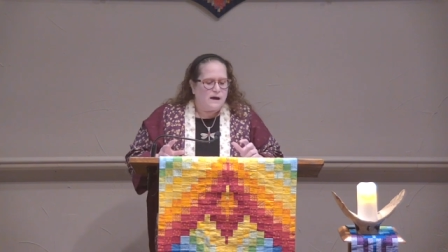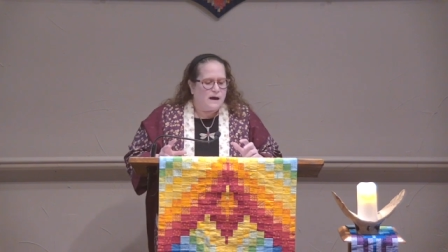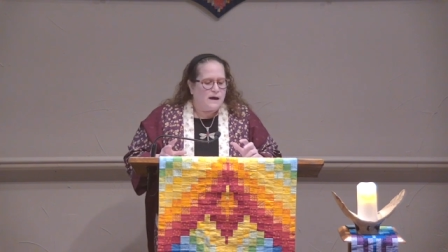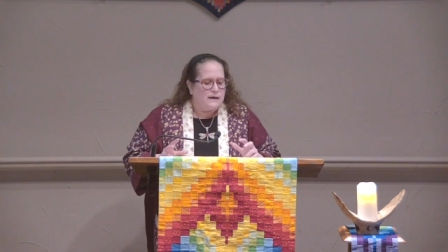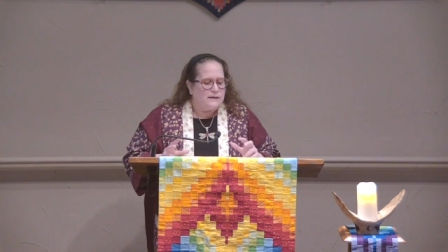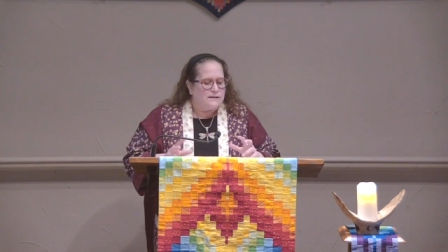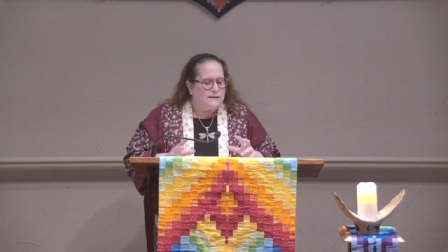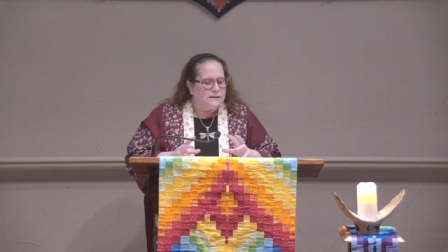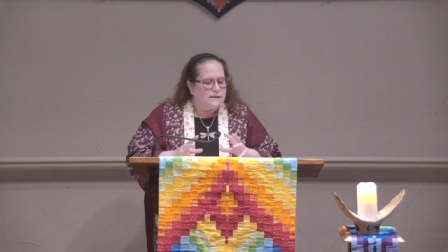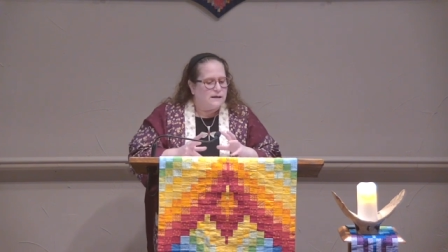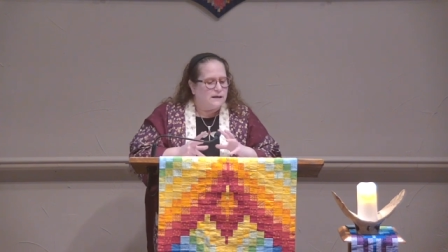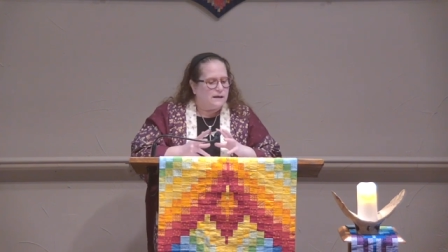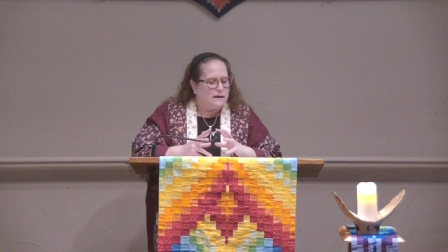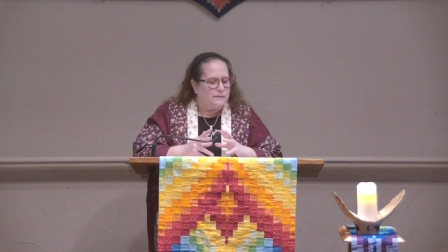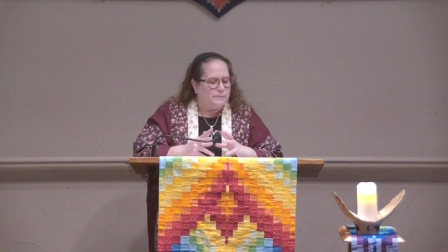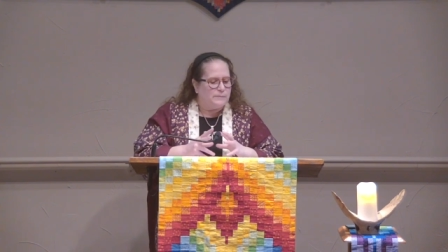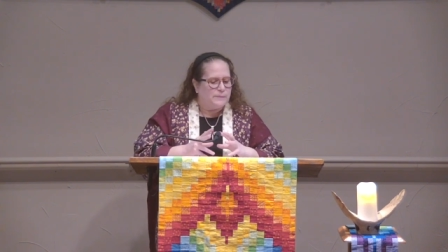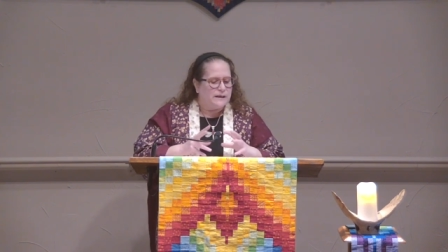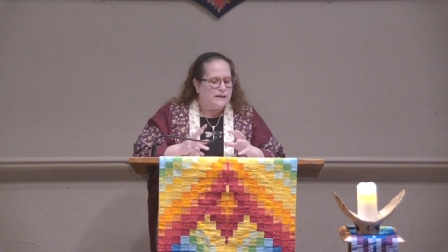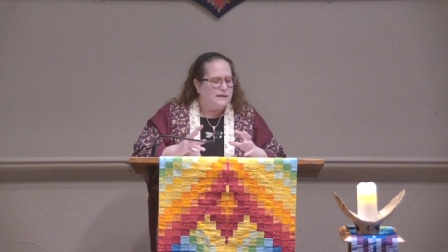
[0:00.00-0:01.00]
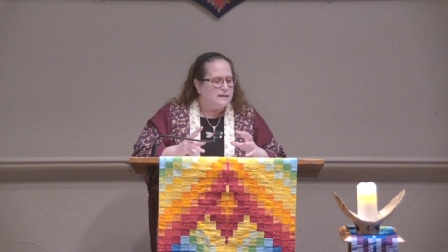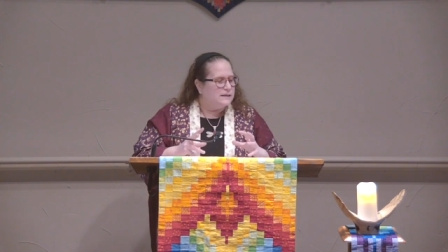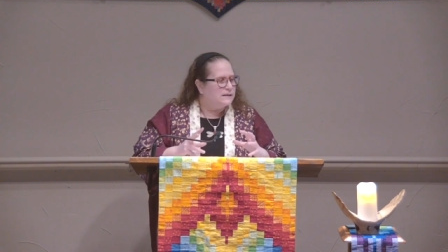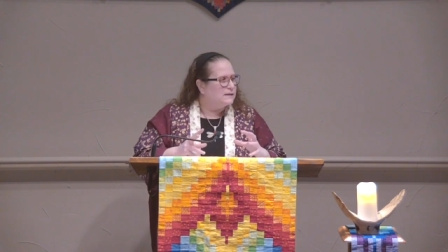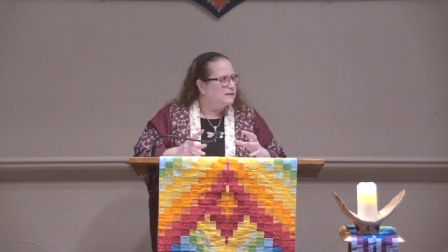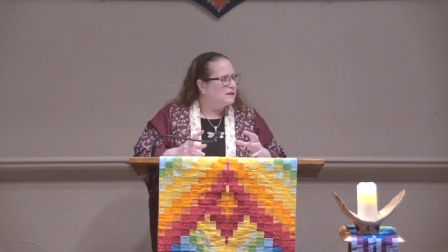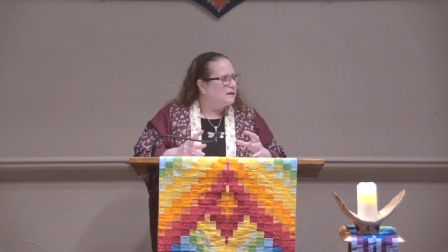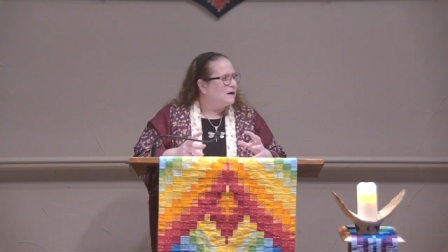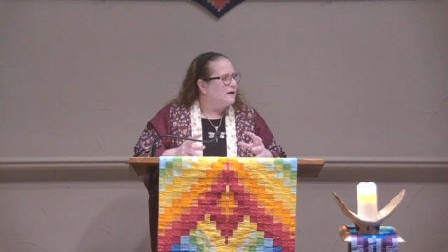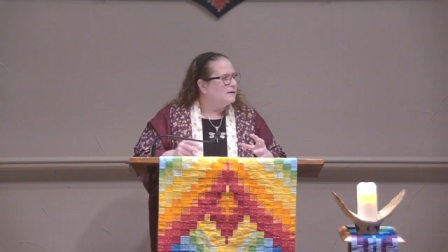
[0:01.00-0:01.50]
did a
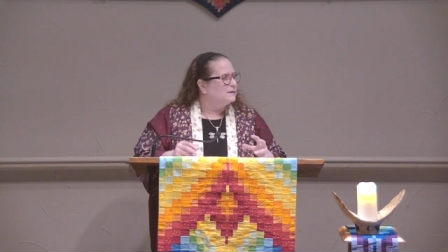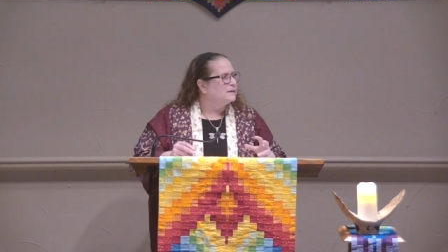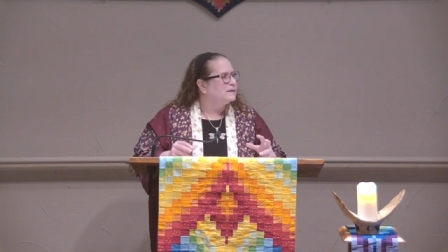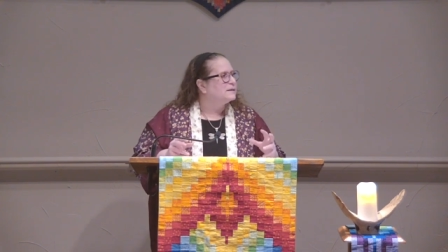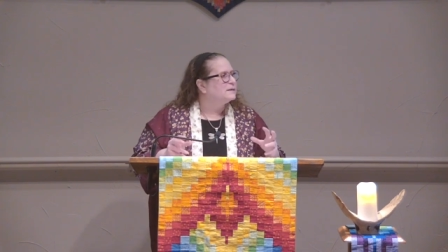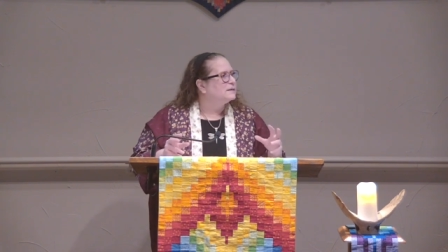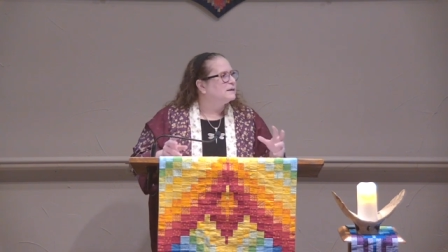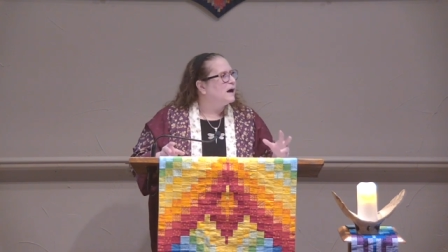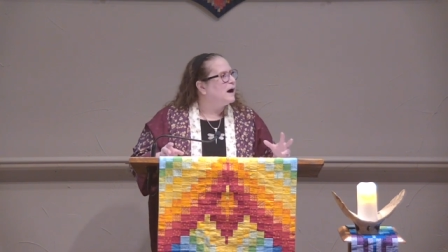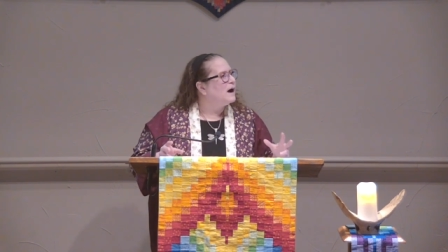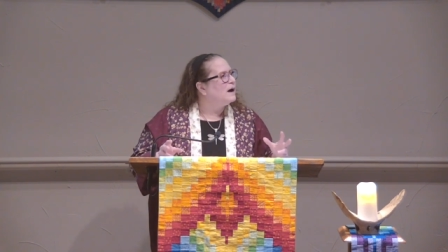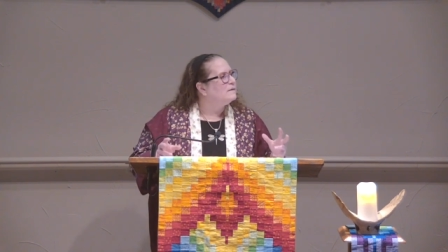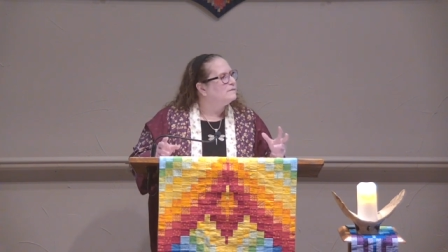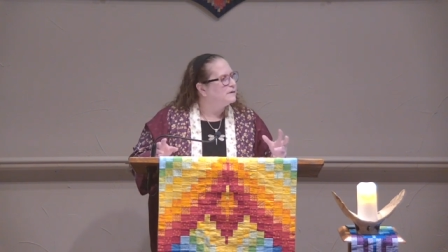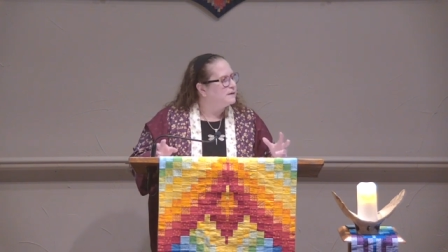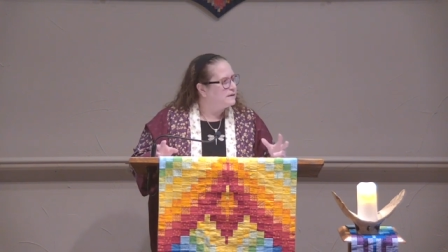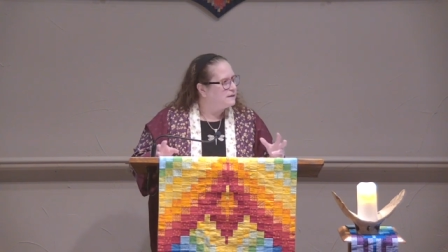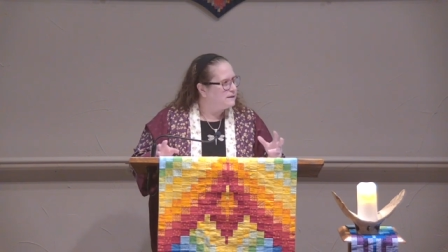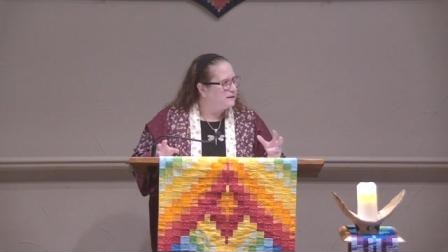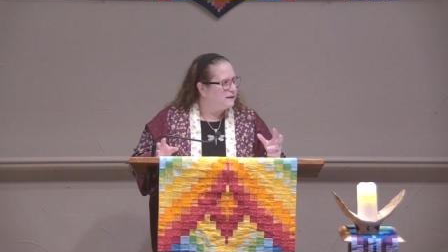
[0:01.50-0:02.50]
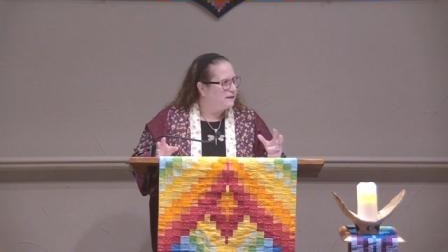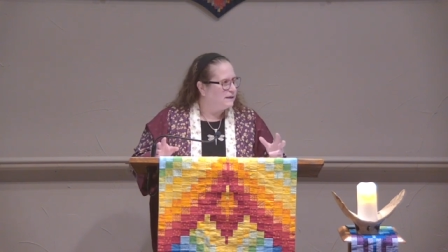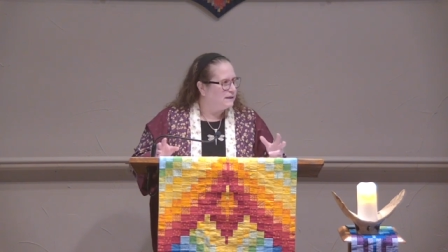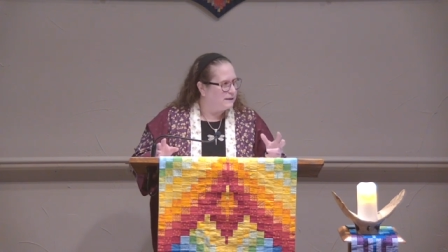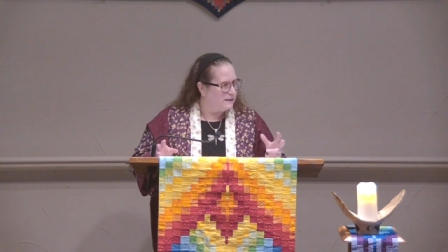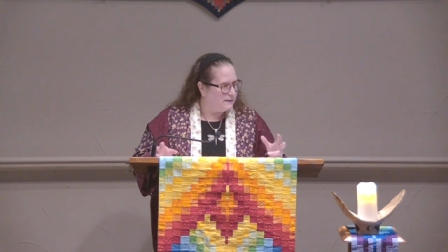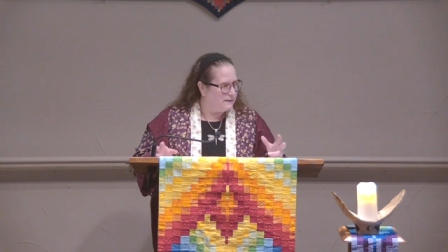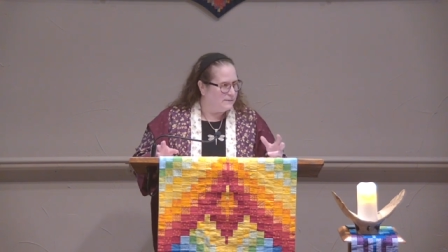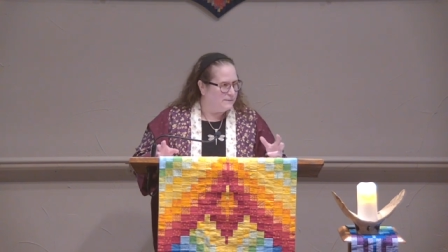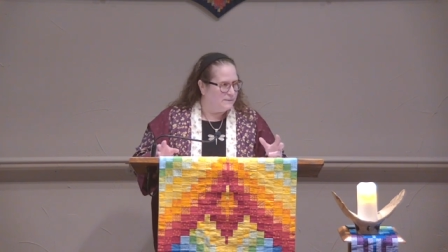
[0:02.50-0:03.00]
piece called Sovereignty
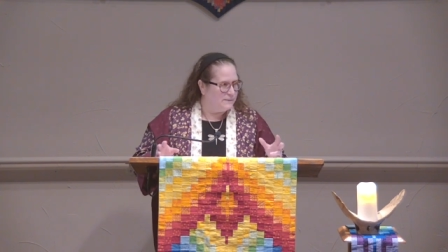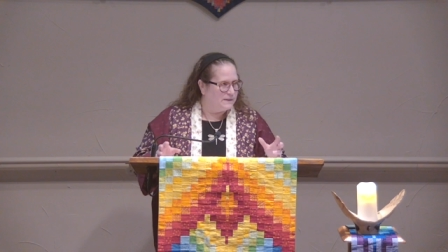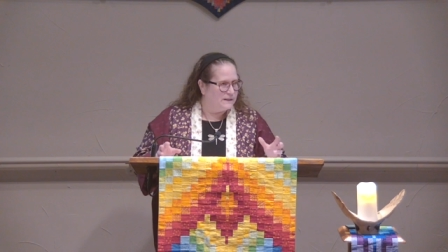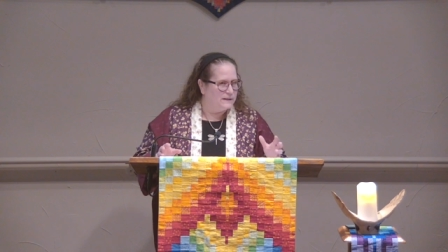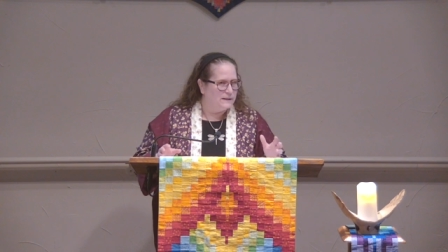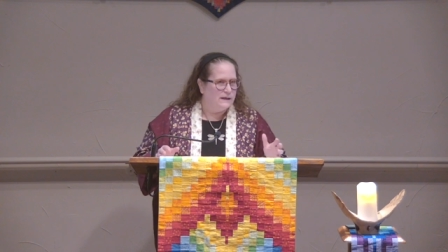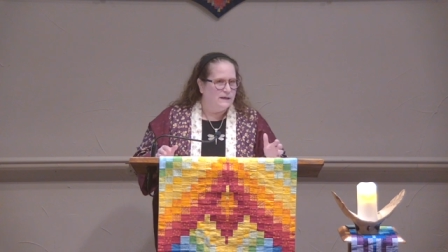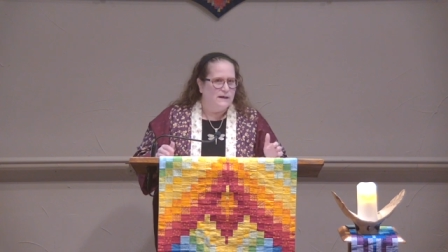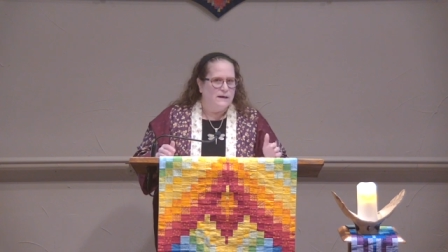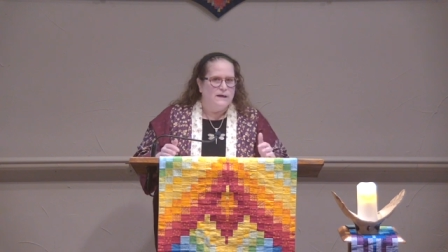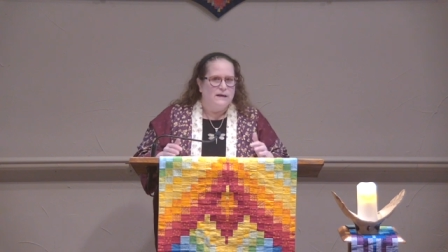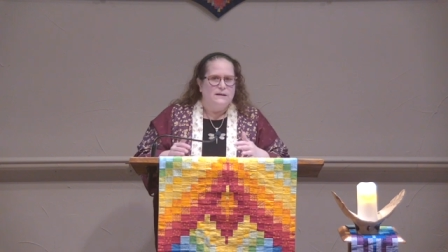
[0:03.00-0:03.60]
Hymns,